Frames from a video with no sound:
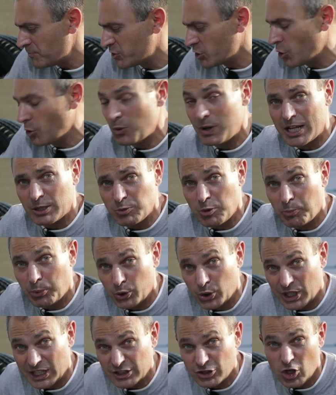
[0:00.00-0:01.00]
So let me
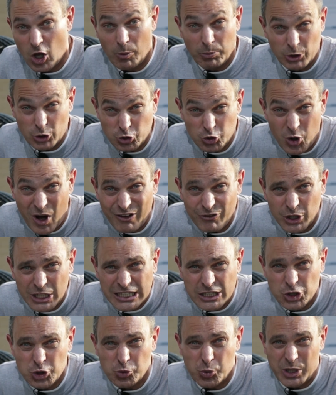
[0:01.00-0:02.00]
put an example. You're driving
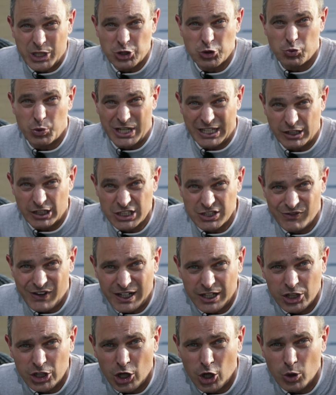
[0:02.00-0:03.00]
in the Swedish winter, it's
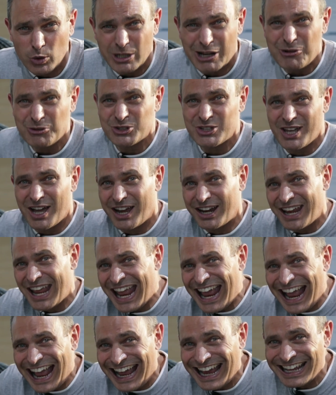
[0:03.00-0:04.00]
very cold outside,
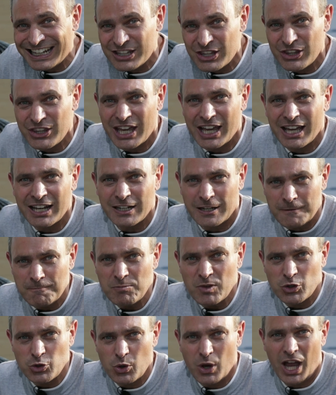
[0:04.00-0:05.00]
and then
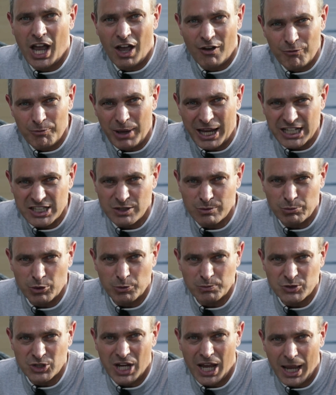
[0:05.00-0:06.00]
you have
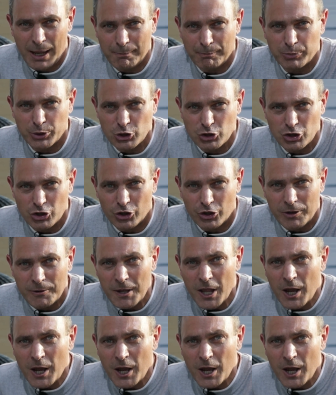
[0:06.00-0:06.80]
maximum temperature.